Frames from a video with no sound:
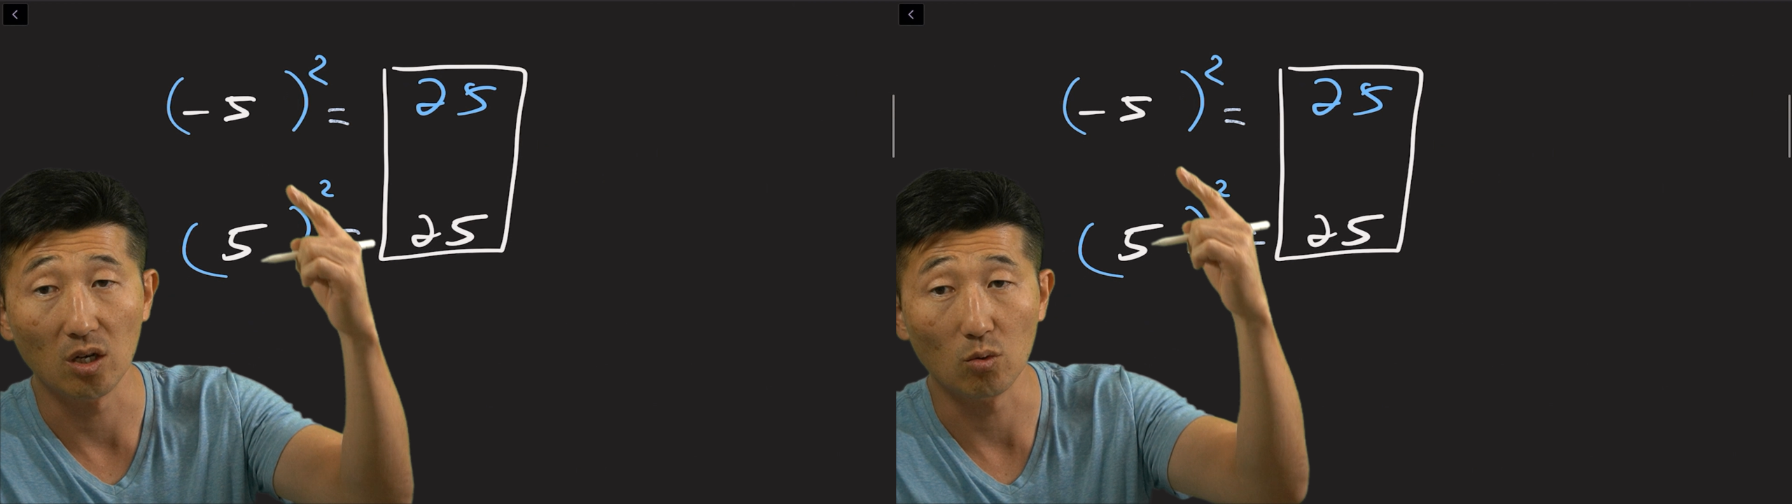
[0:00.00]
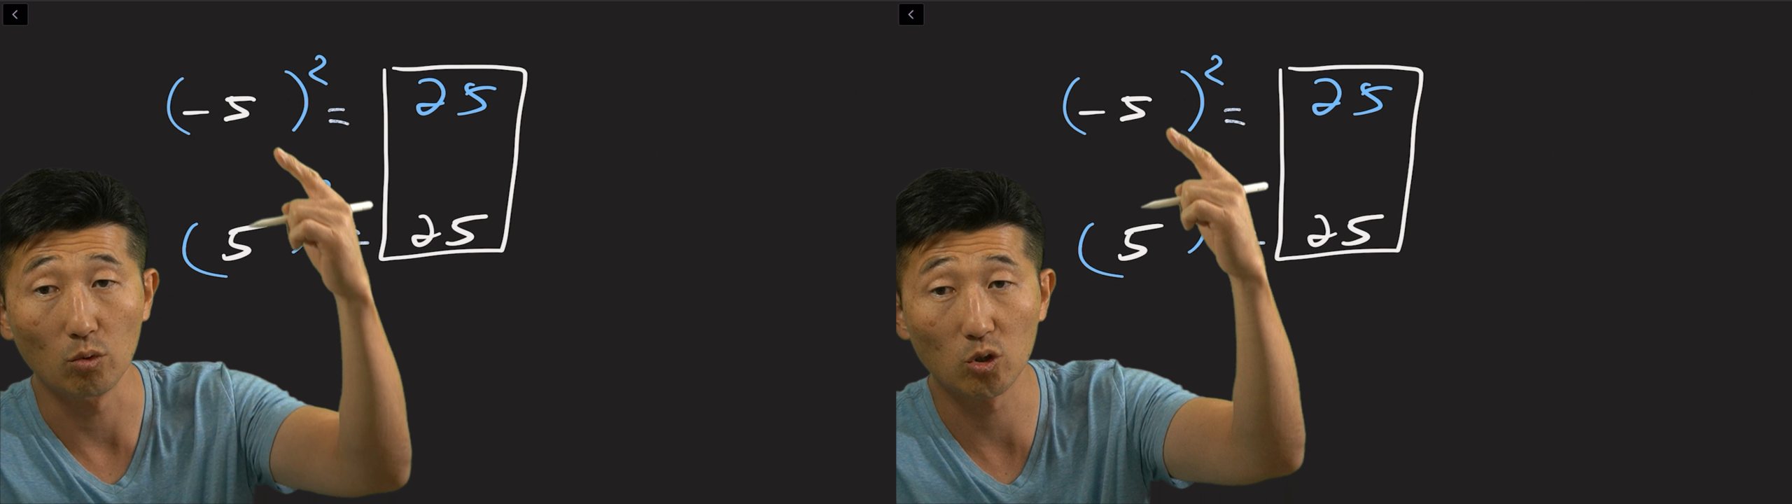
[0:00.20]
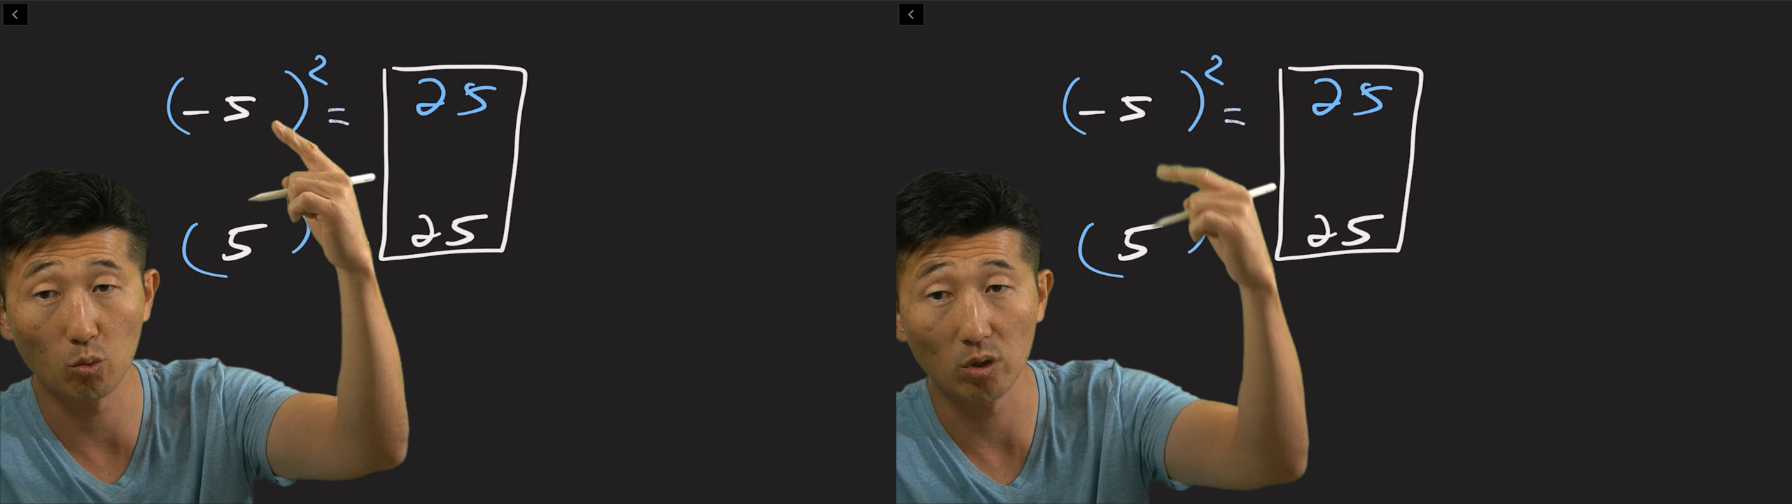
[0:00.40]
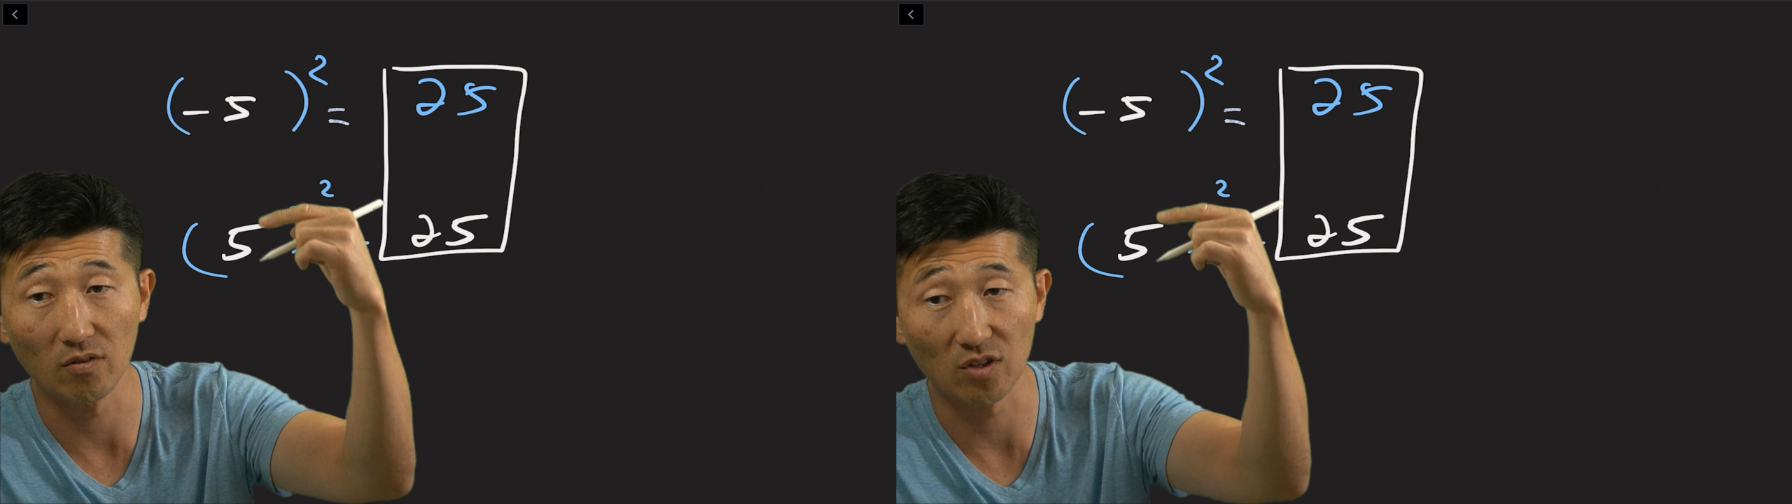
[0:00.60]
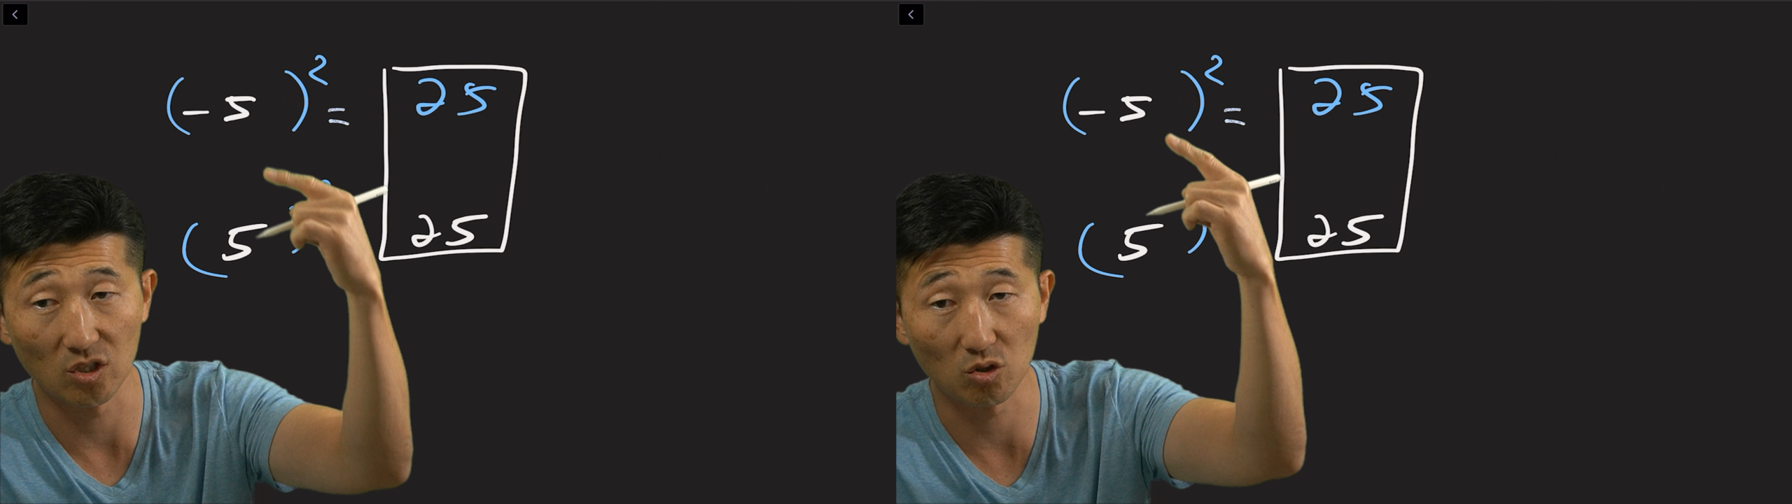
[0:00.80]
which one of
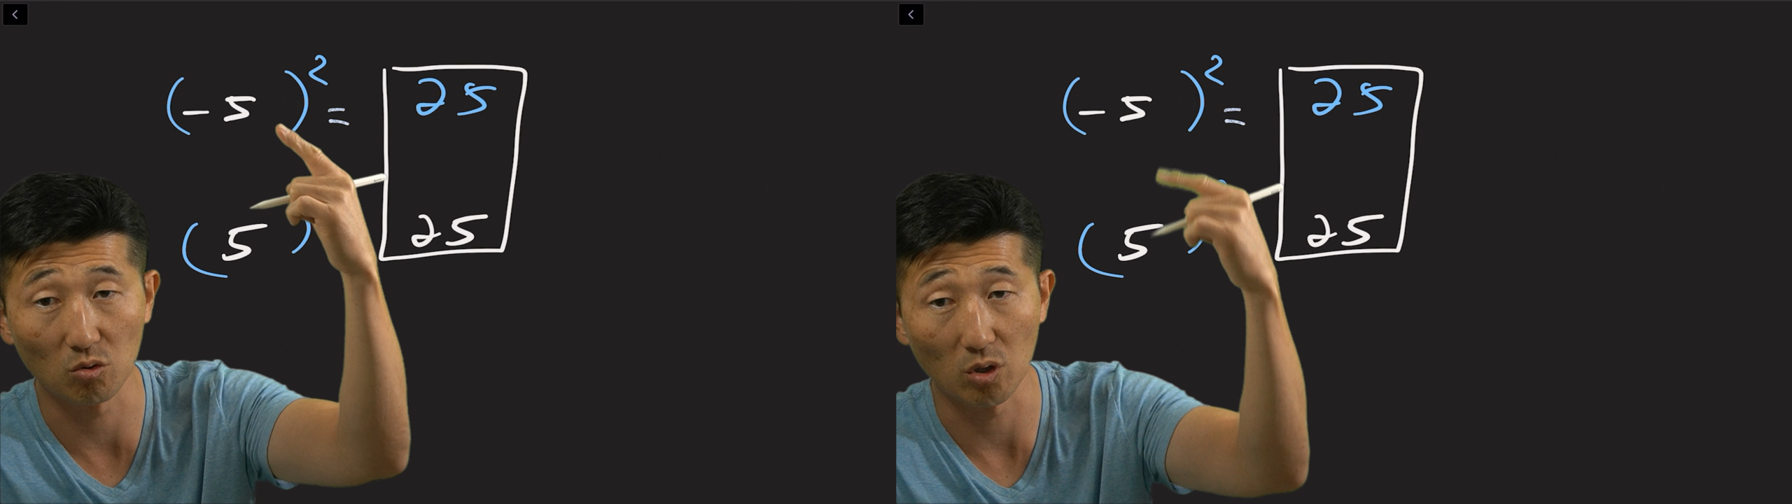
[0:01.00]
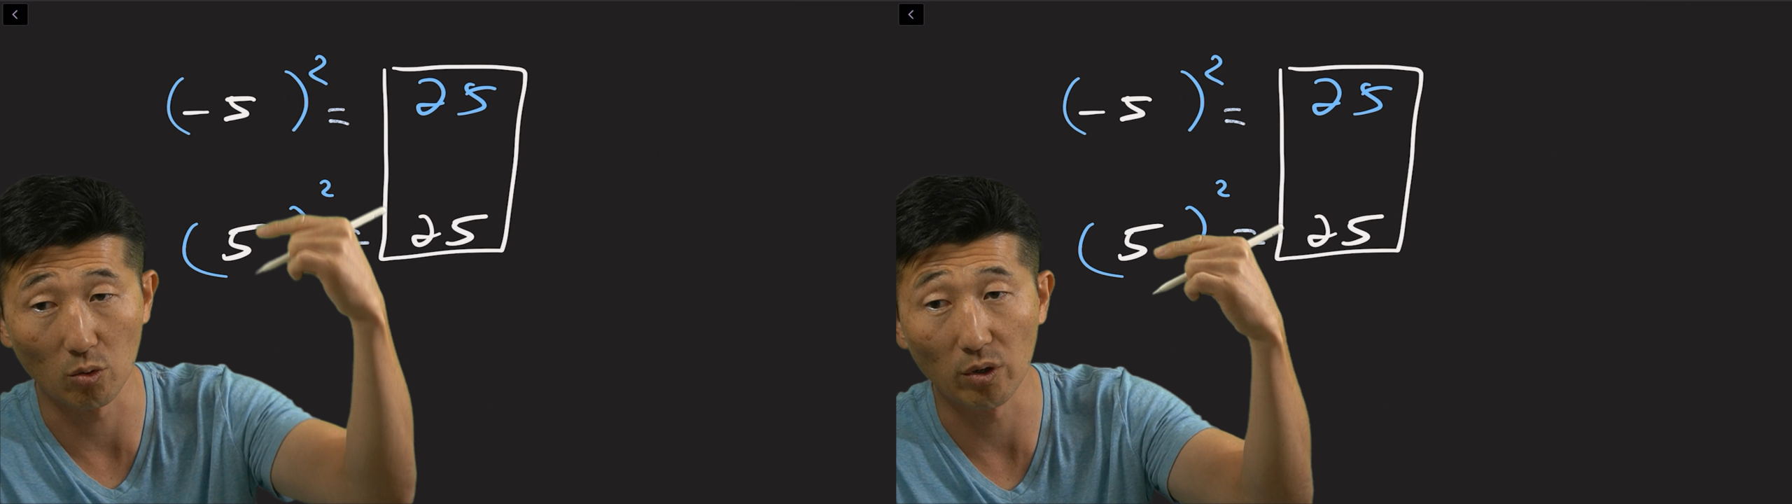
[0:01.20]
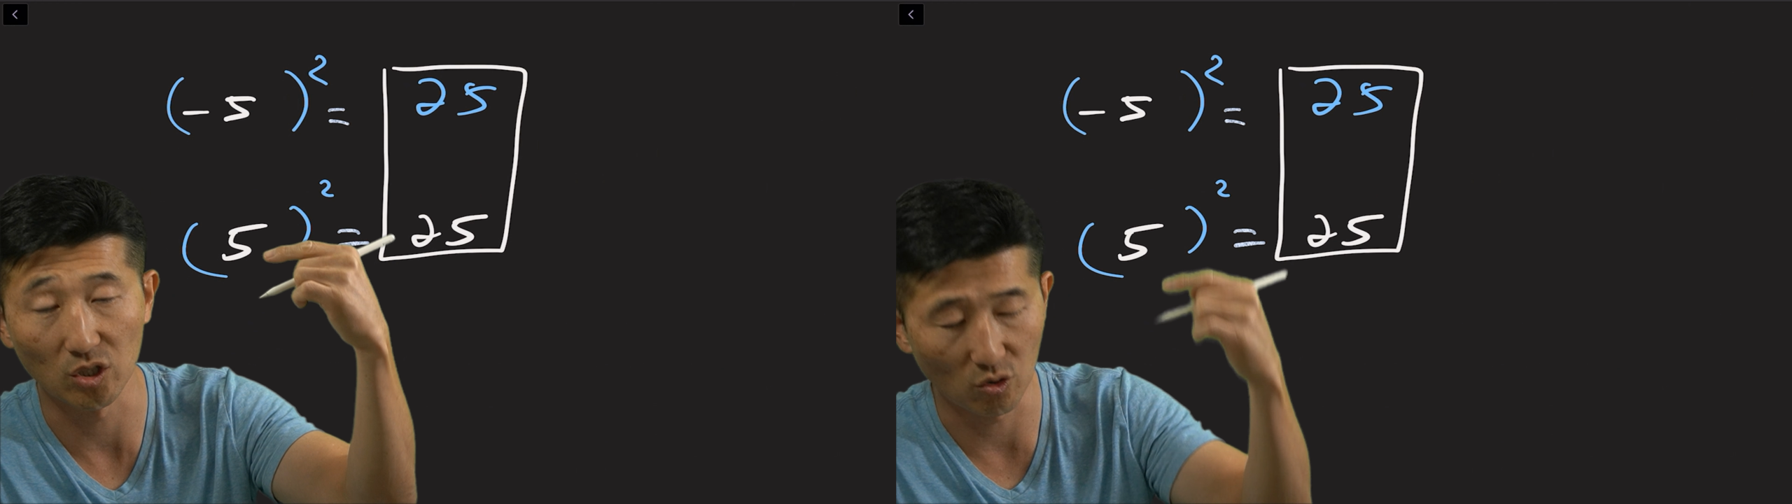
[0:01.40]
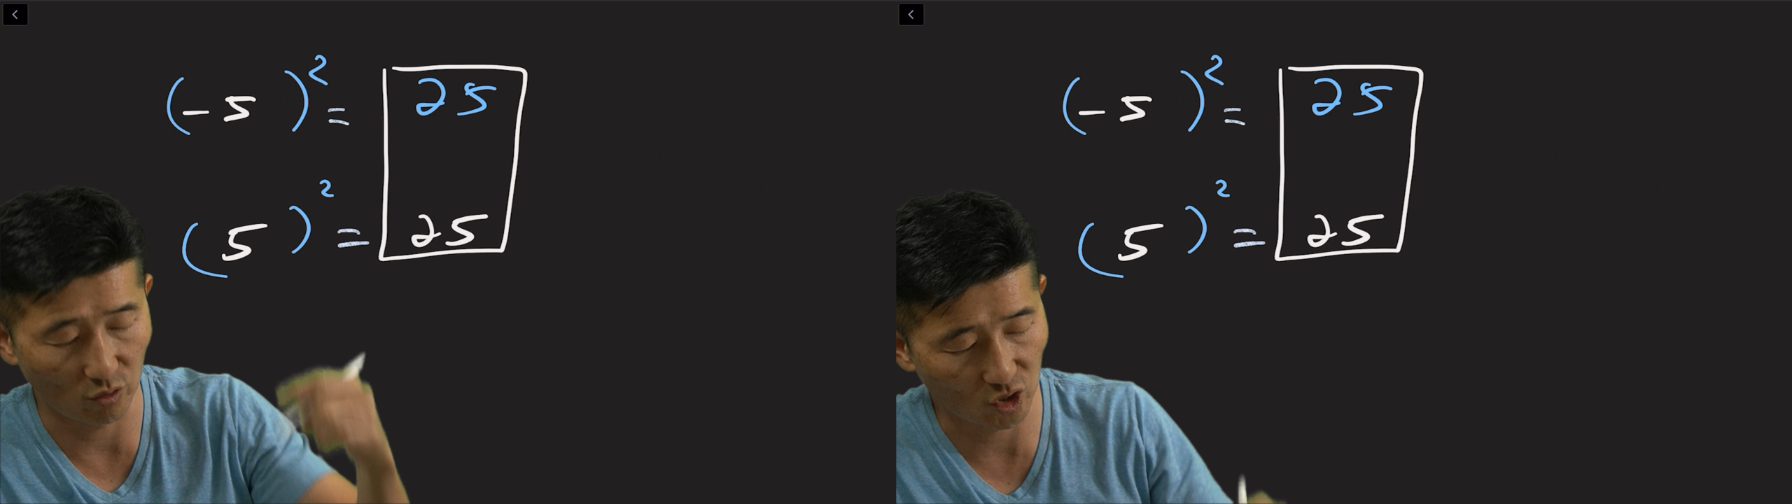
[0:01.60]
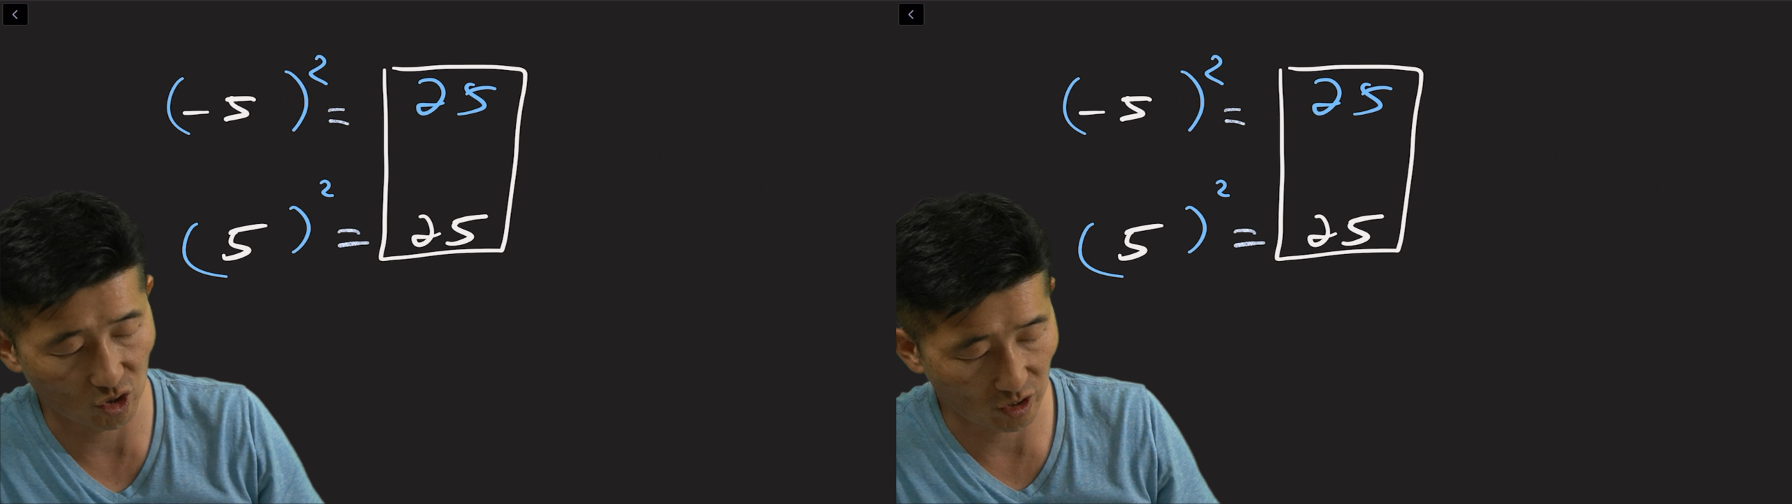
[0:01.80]
these two it was
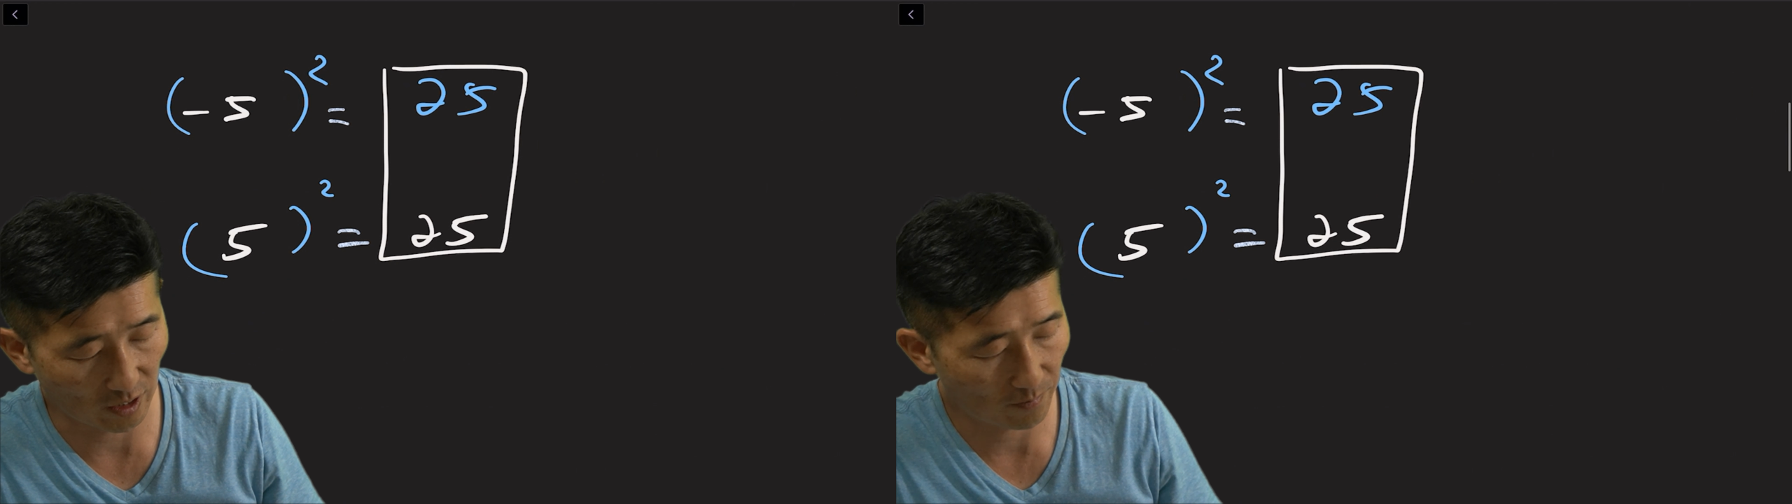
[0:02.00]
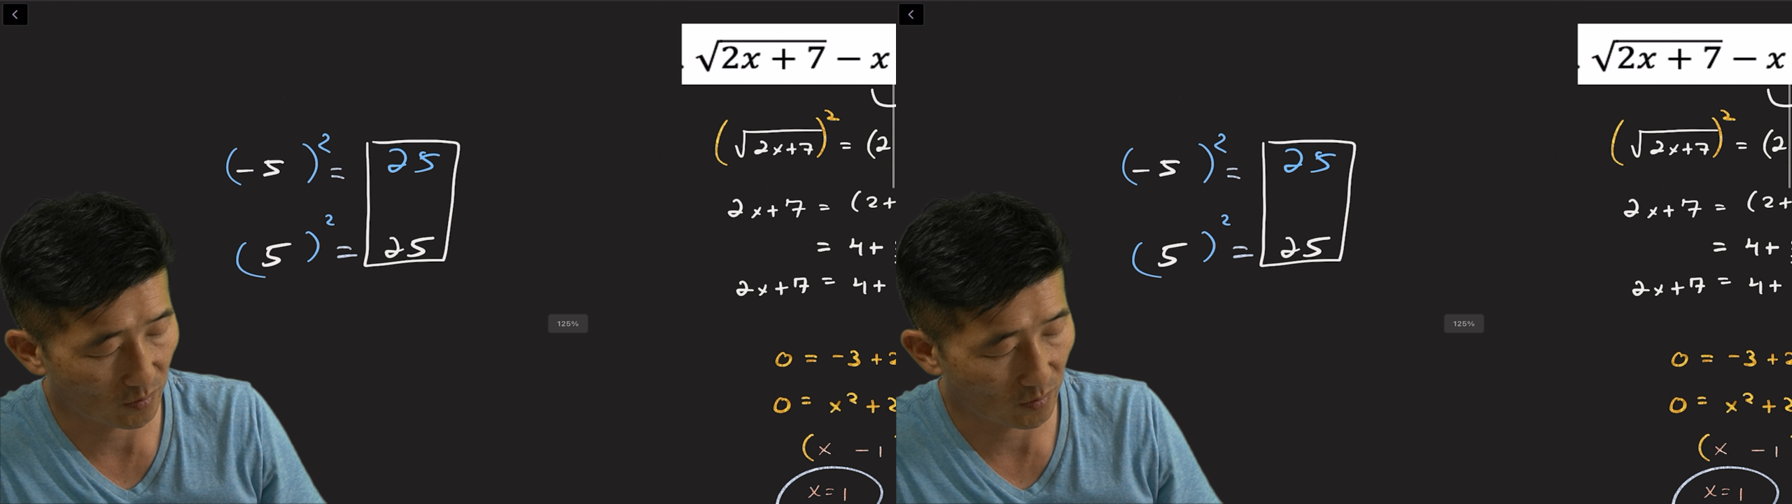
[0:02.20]
originally.